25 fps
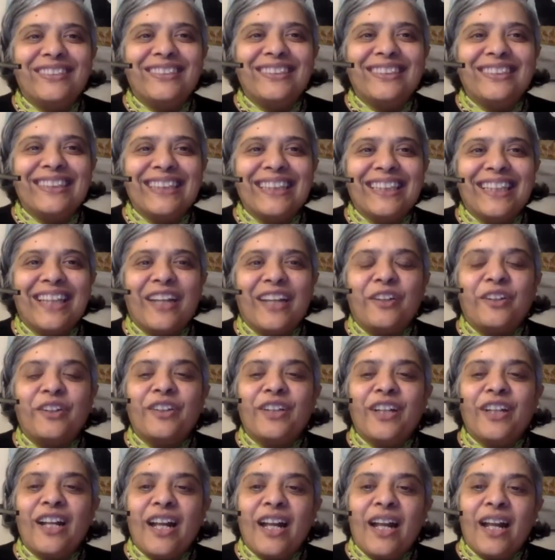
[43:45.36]
you know,
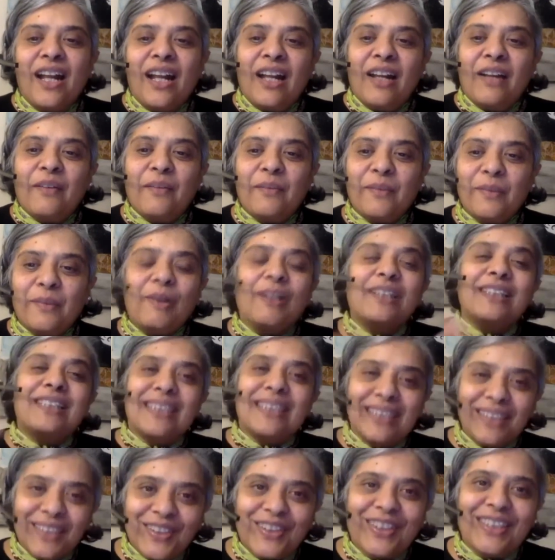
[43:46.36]
what's
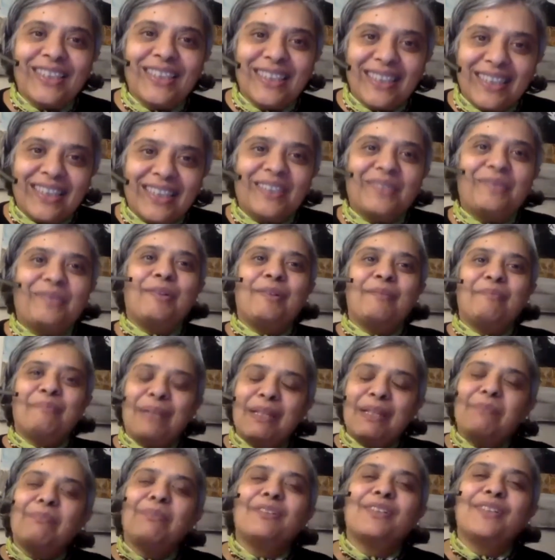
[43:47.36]
interesting is
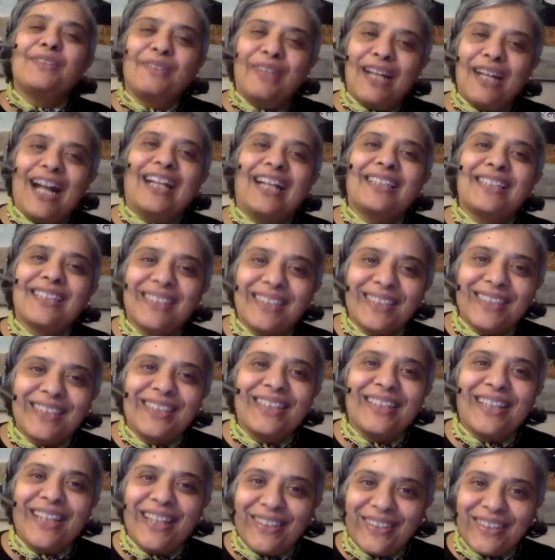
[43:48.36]
people's reactions
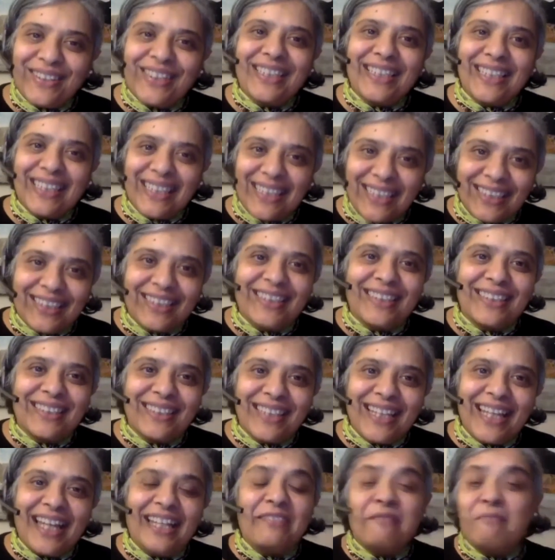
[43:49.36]
to those tears,
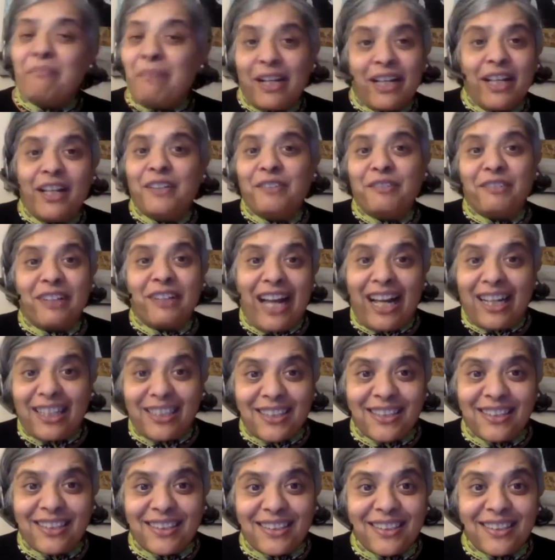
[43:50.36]
and my own
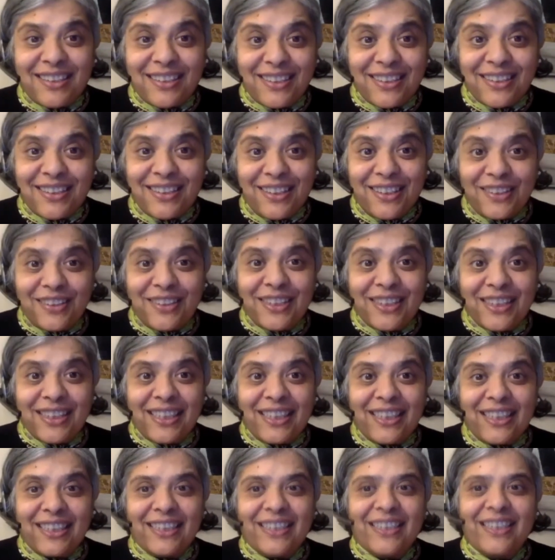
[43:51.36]
reaction to those
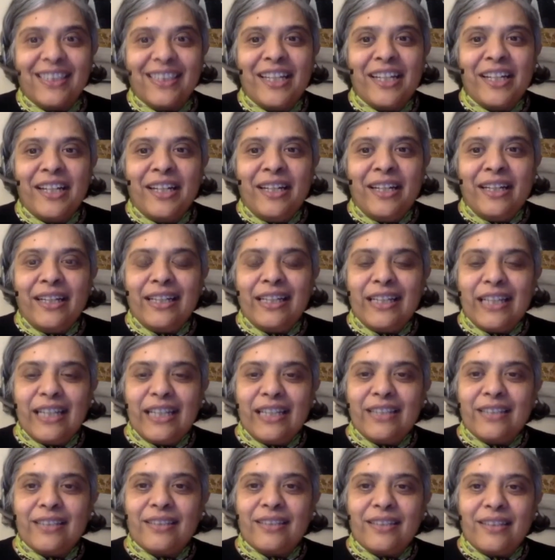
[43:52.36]
tears.
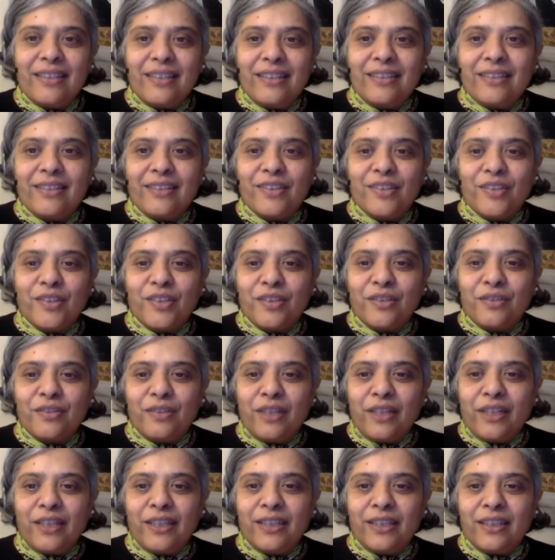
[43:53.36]
It's sort of
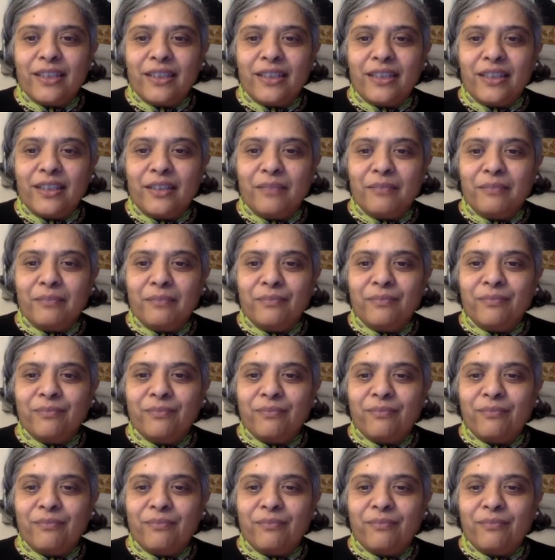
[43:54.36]
like, I'd